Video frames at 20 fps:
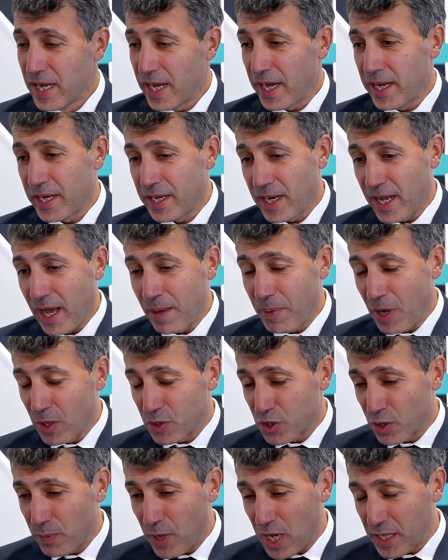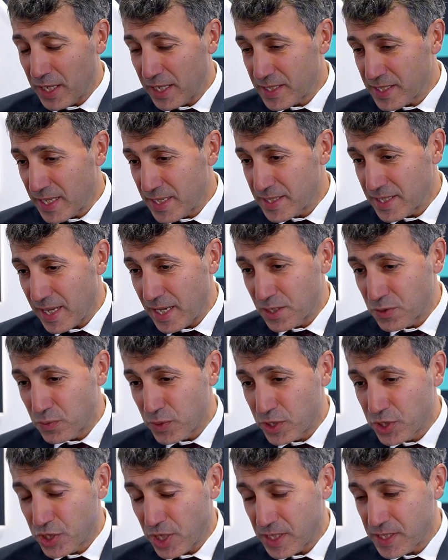and about robotics, as
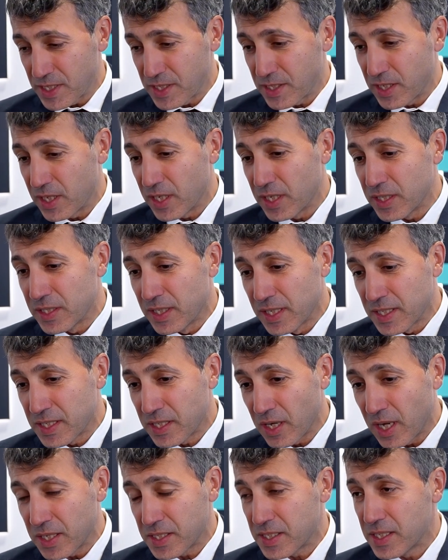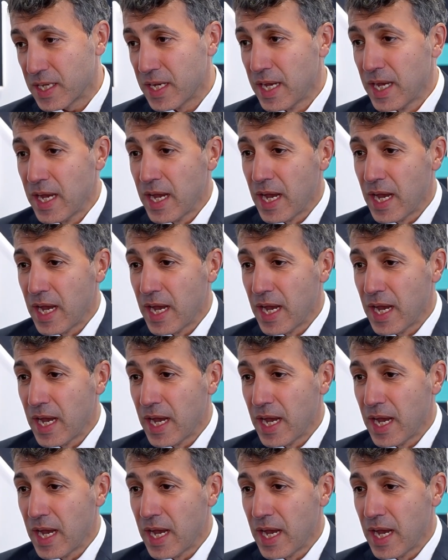we just discussed.